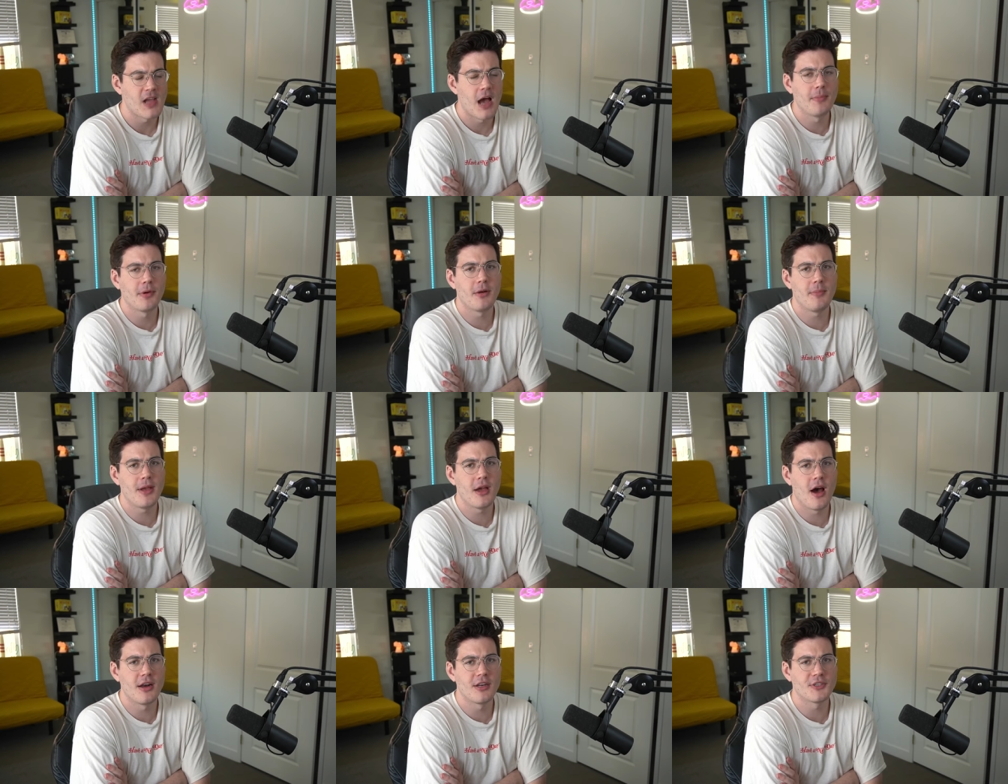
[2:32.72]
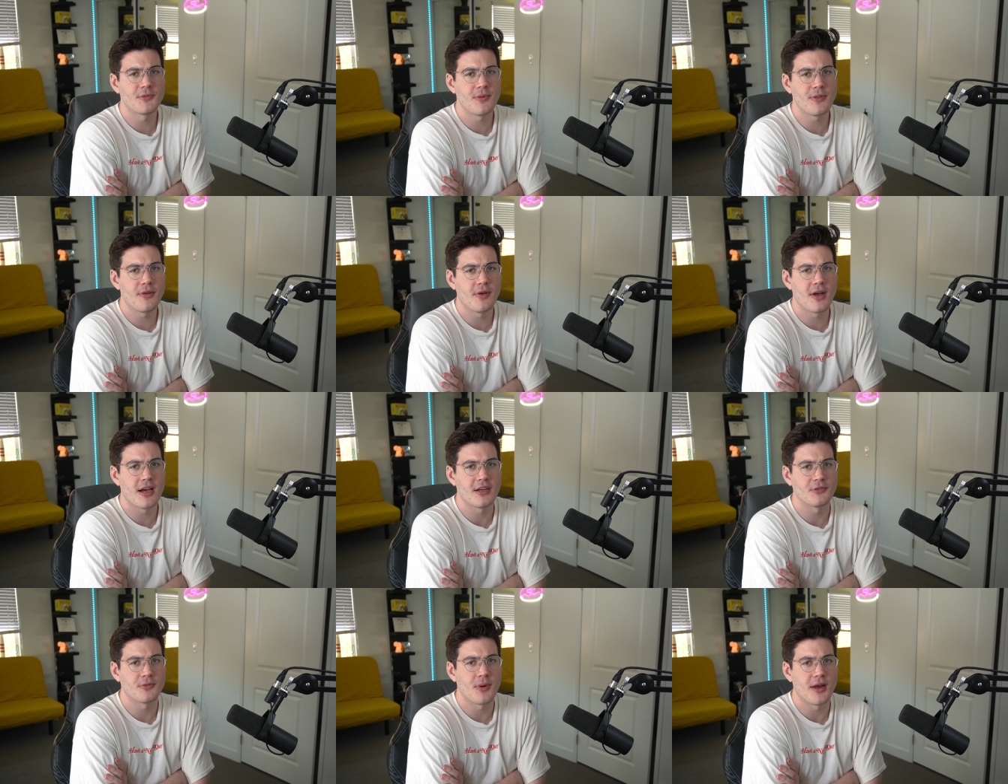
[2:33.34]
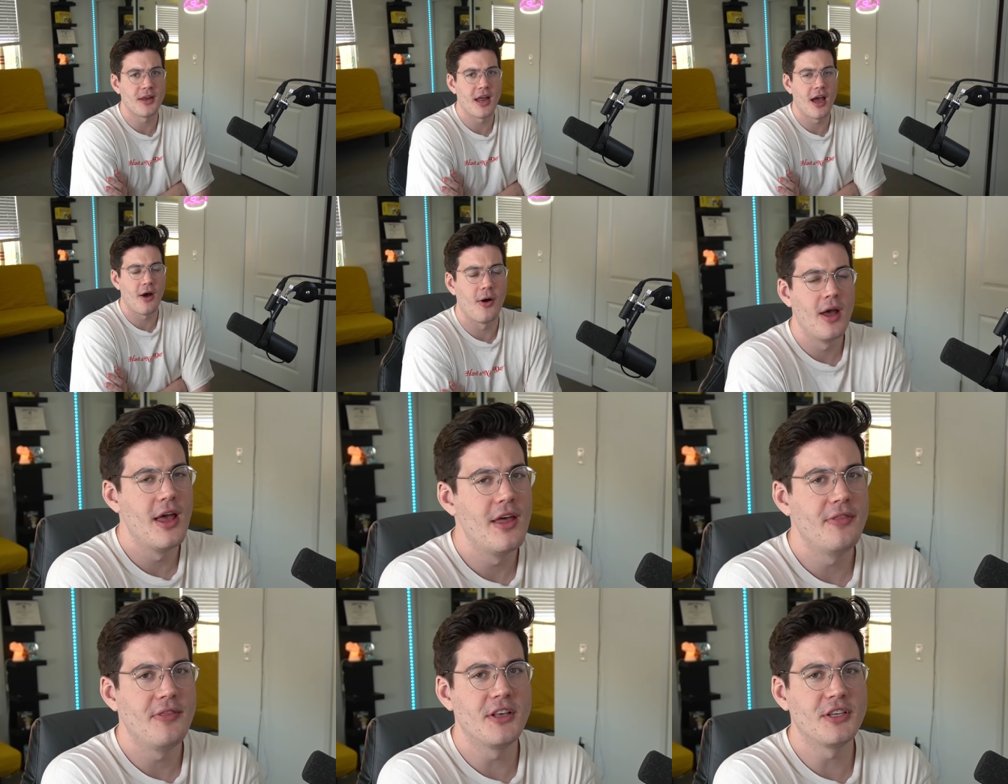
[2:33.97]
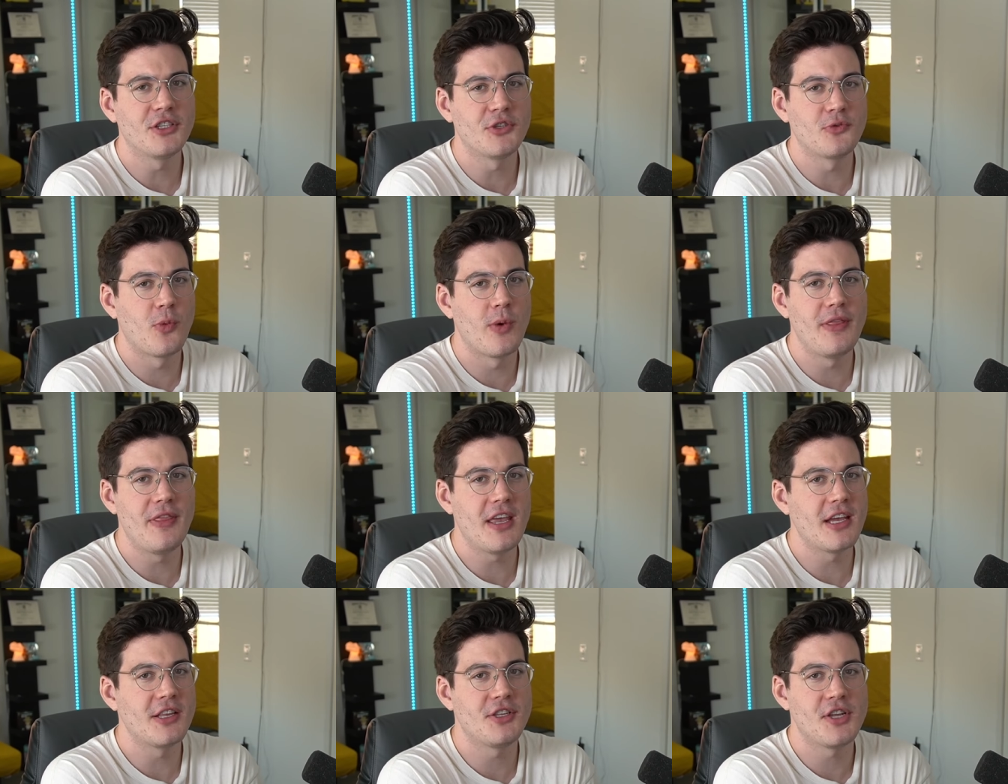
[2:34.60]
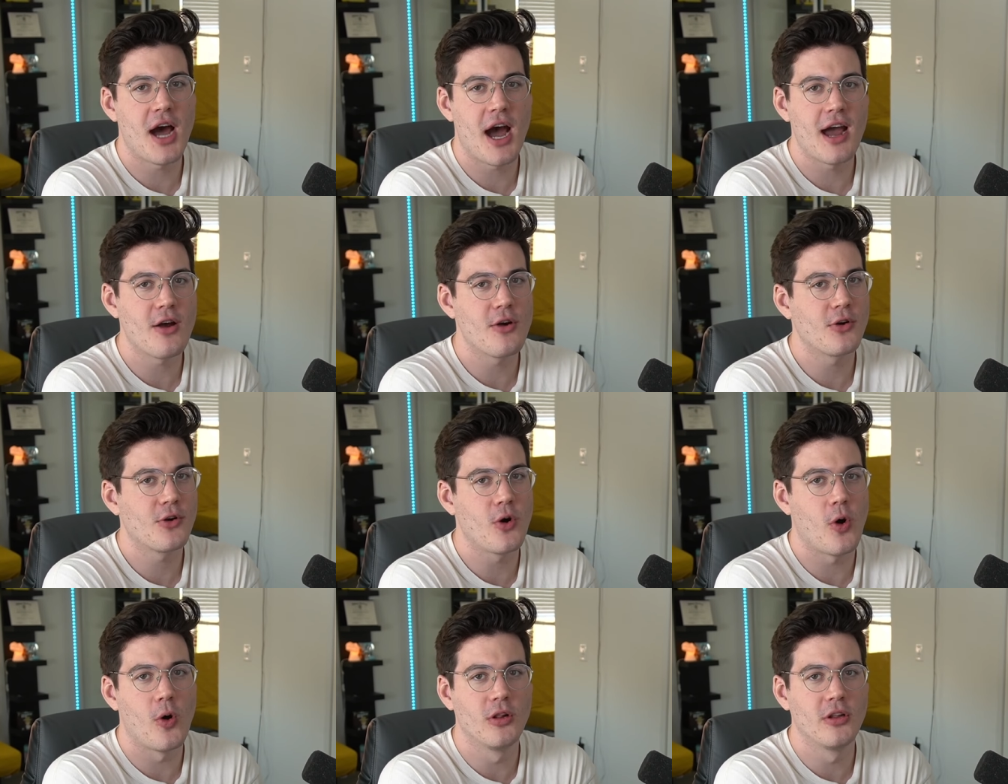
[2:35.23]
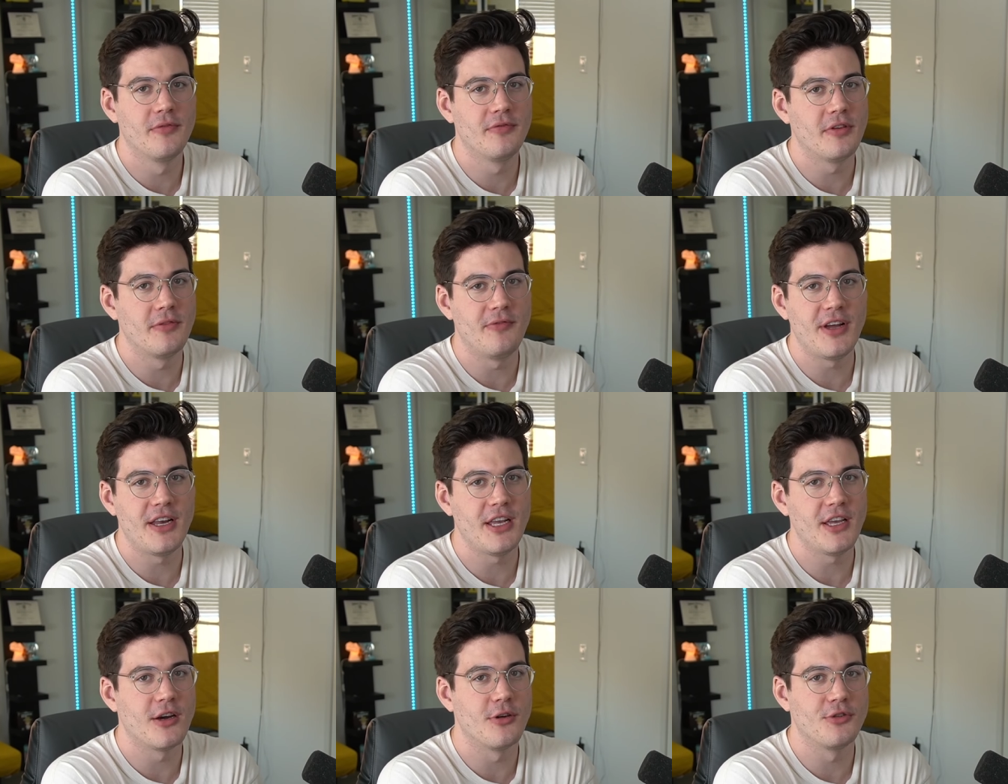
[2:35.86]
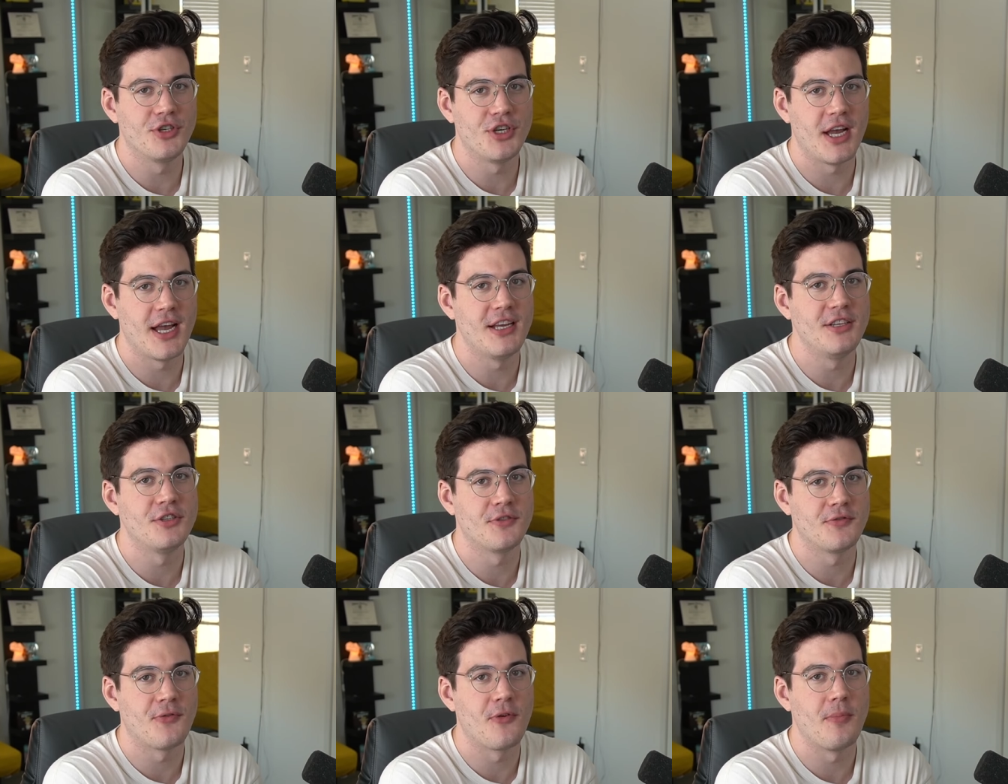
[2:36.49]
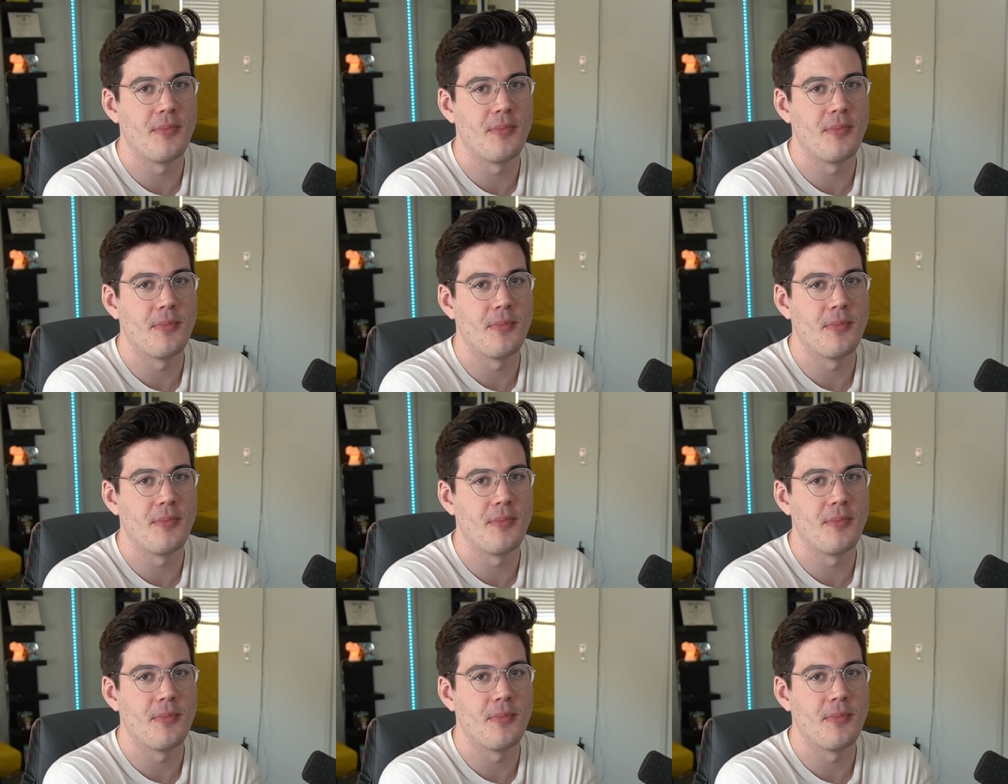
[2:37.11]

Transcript: I'm going to be honest with you guys right now. This is when the entire goal of the video changed for